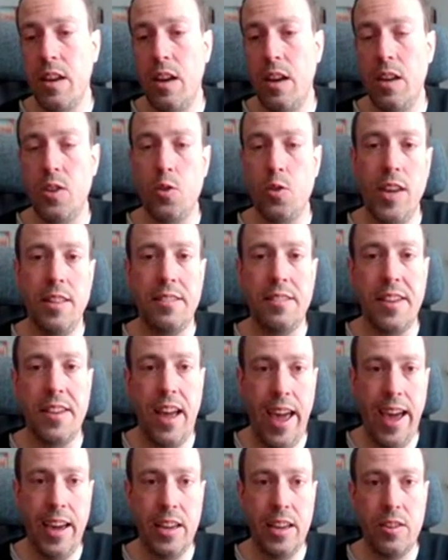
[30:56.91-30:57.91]
to
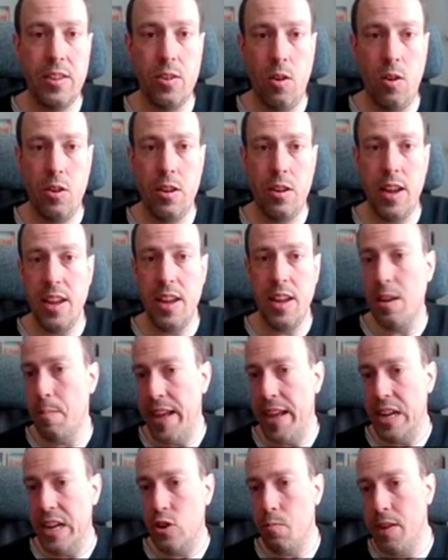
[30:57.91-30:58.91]
interact on data
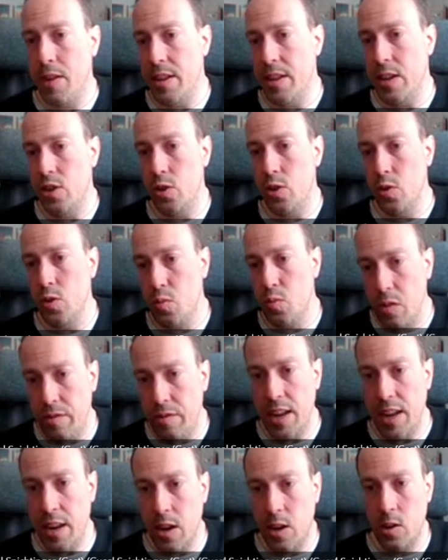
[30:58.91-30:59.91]
management issues within